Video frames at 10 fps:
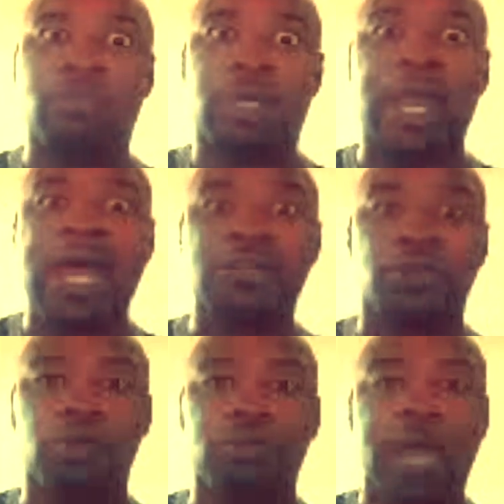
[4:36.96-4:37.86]

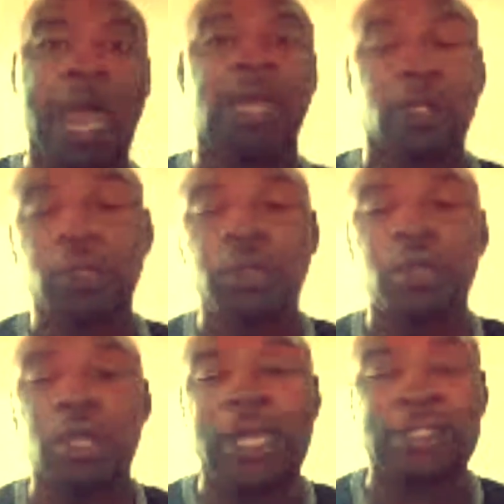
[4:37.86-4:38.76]
classroom and
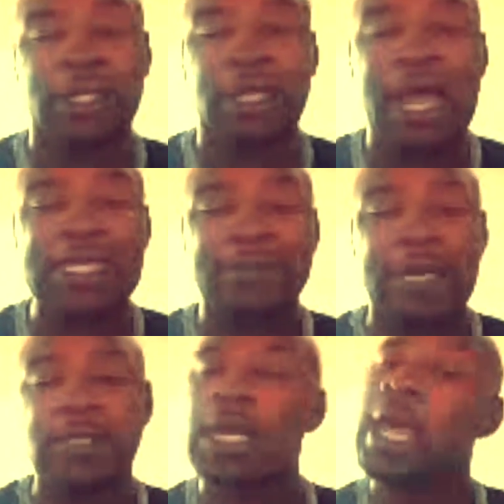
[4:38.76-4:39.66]
utilize their
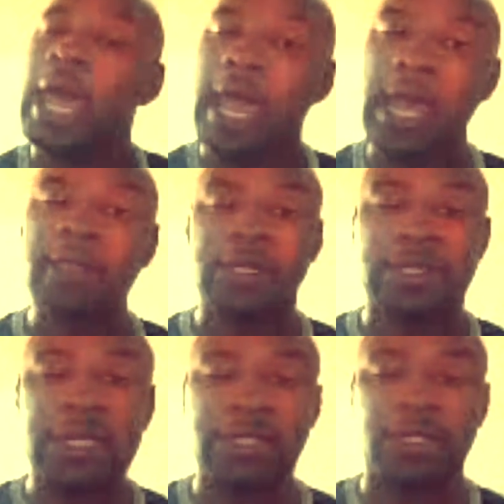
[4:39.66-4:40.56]
classmates and their
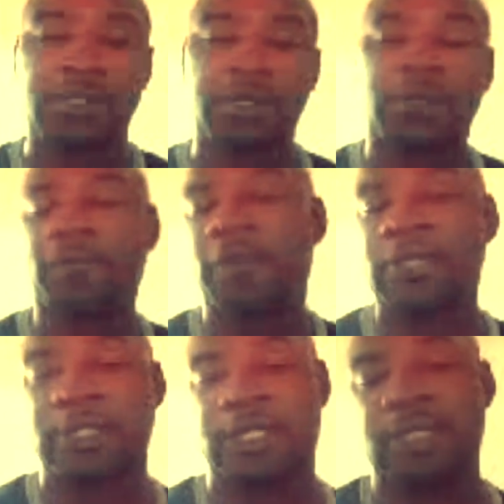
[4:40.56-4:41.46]
teacher to the
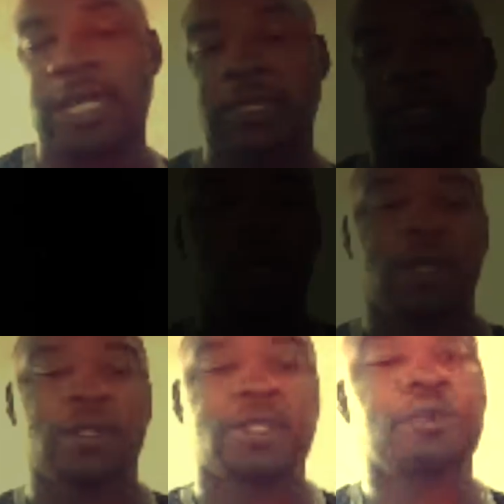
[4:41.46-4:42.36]
fullest extent.
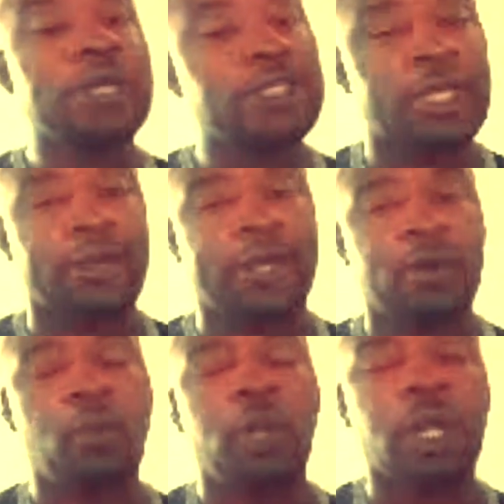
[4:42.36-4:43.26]
Screen sharing
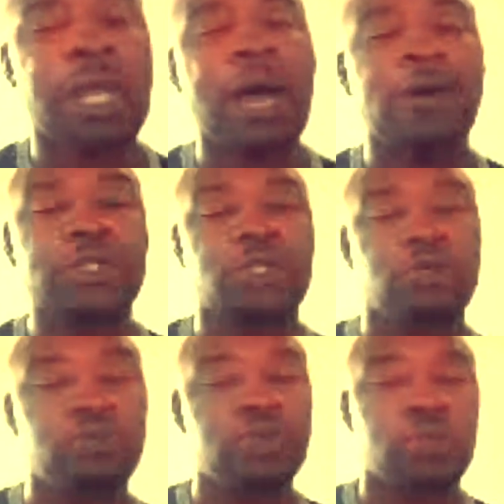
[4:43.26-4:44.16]
will allow a
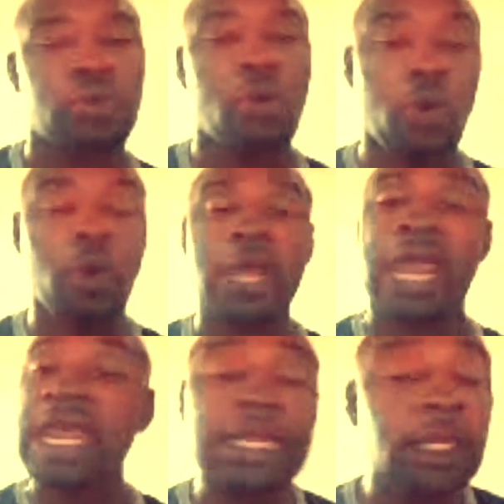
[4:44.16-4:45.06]
student or
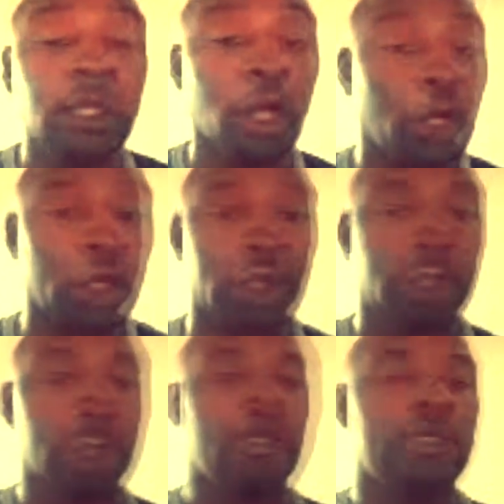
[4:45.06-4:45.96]
any learner
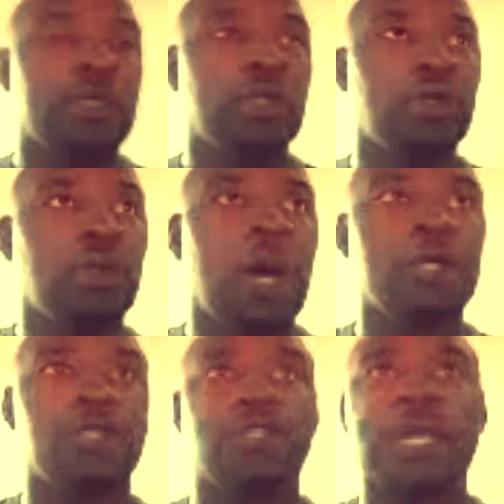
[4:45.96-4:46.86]
to
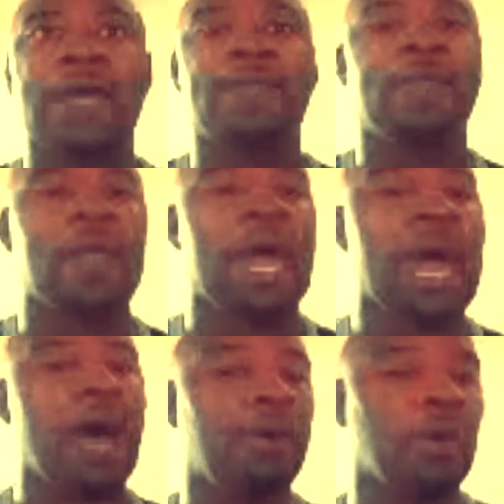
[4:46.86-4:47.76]
understand
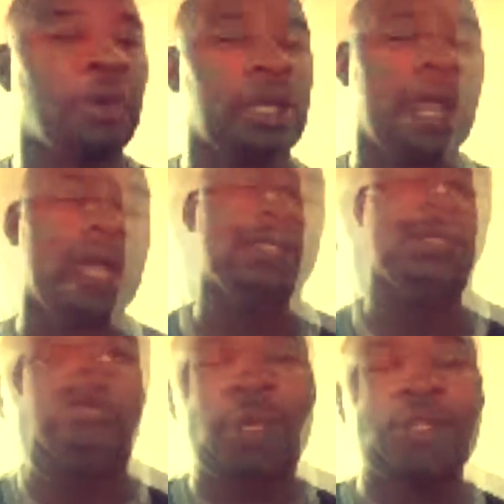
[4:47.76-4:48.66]
how to go to class.
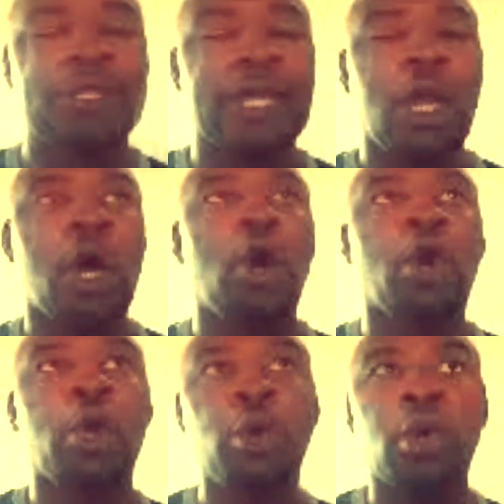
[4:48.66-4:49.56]
There's a thing
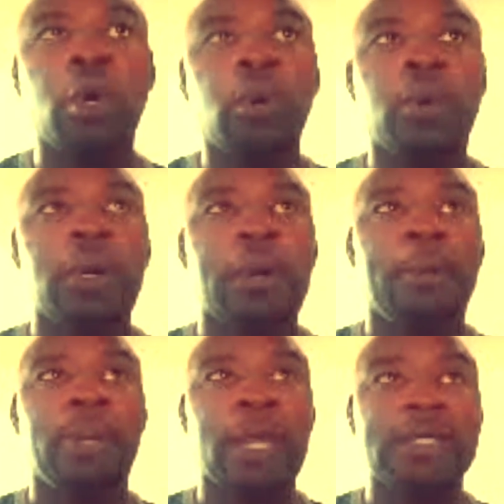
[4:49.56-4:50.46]
called Google
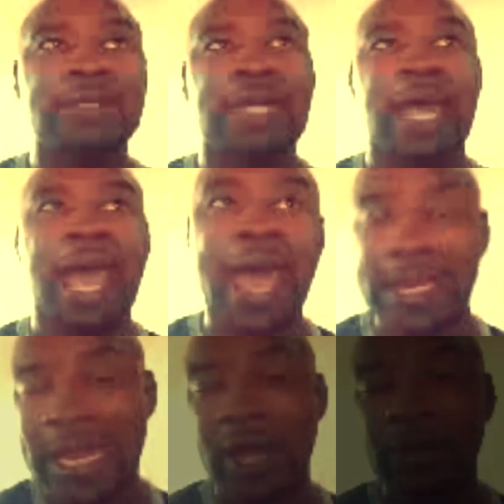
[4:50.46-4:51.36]
Plus
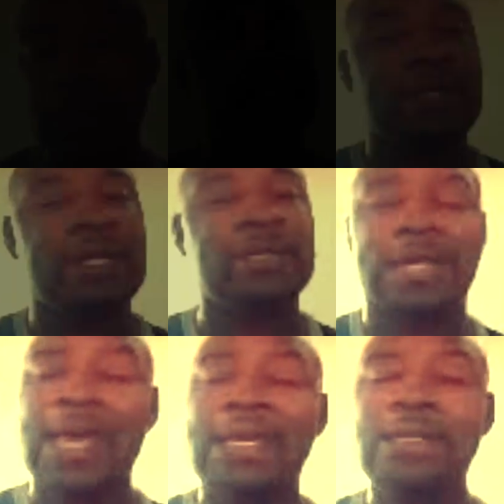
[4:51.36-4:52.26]
Handout.
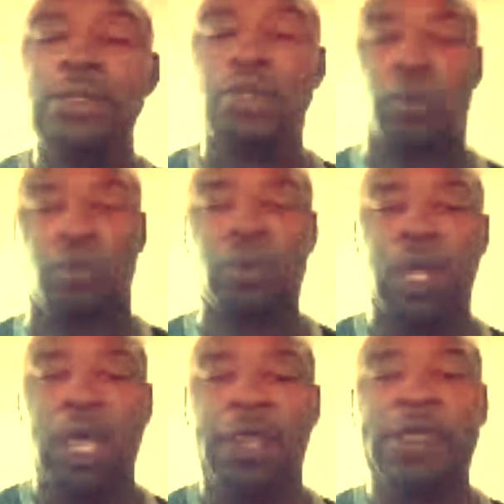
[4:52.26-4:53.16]
That is a tool
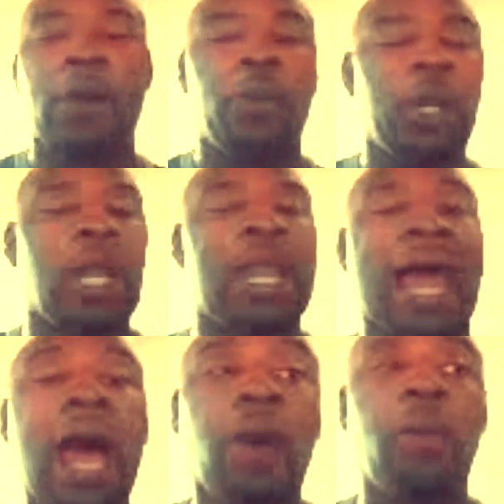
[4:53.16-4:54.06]
that will
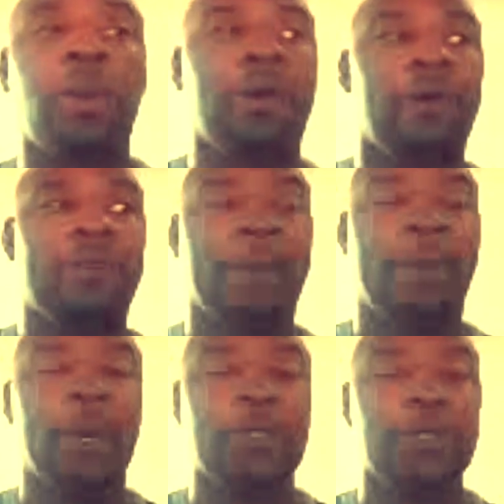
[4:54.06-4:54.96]
allow the
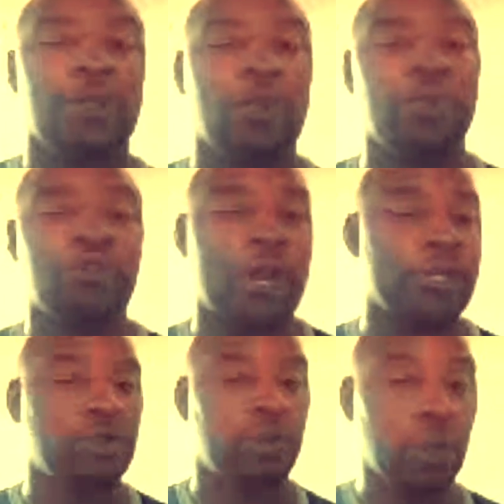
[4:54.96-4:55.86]
person who is trying
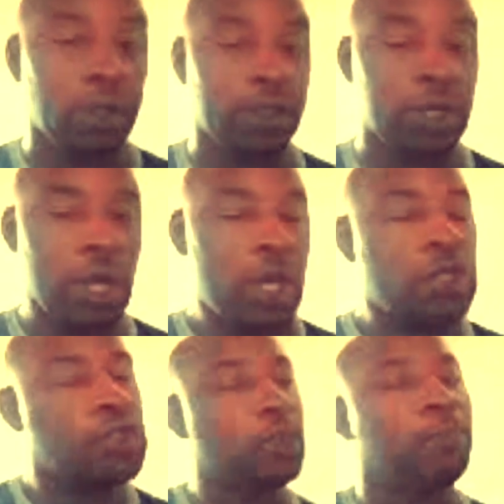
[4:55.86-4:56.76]
to learn
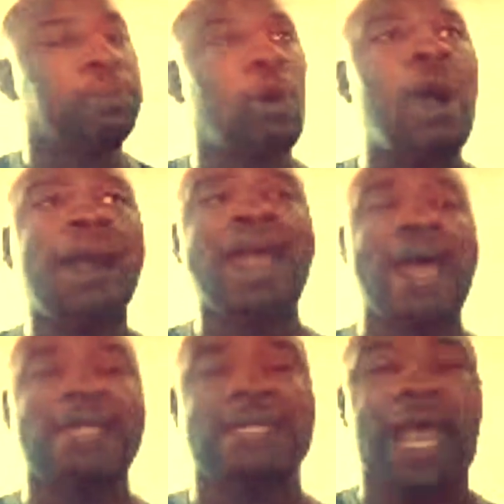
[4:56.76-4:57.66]
to
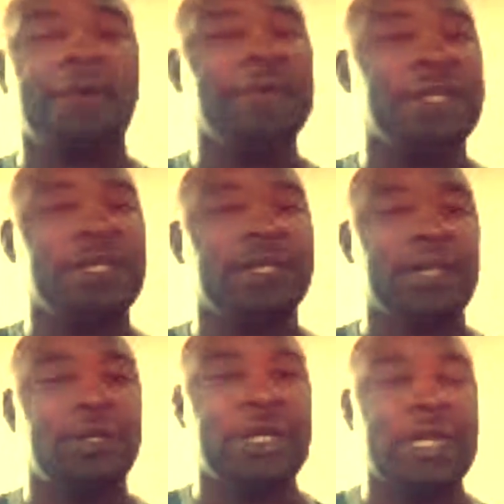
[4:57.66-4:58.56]
broadcast everything that
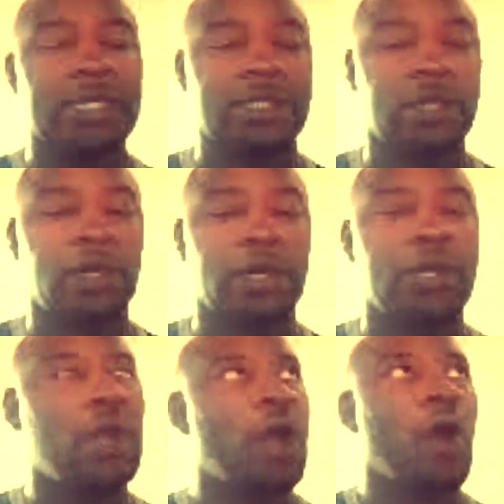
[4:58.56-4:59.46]
they're needing to learn
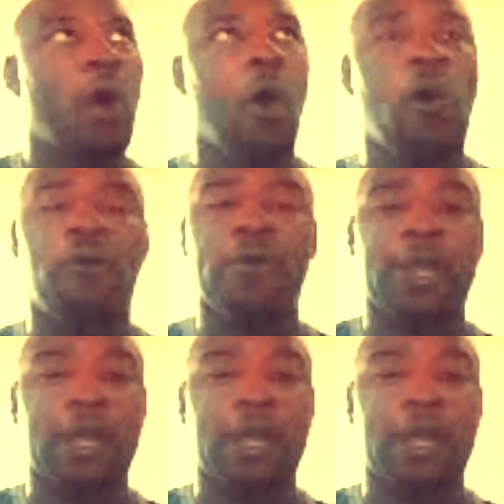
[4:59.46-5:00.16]
over the